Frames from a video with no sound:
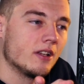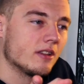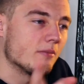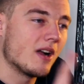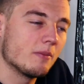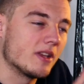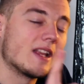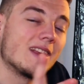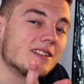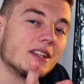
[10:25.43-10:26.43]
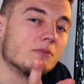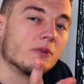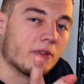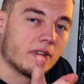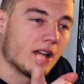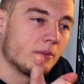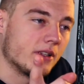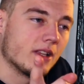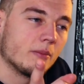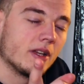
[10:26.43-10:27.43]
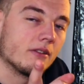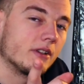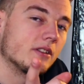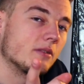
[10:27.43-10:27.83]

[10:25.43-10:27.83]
there might be an 18-month gap in that period.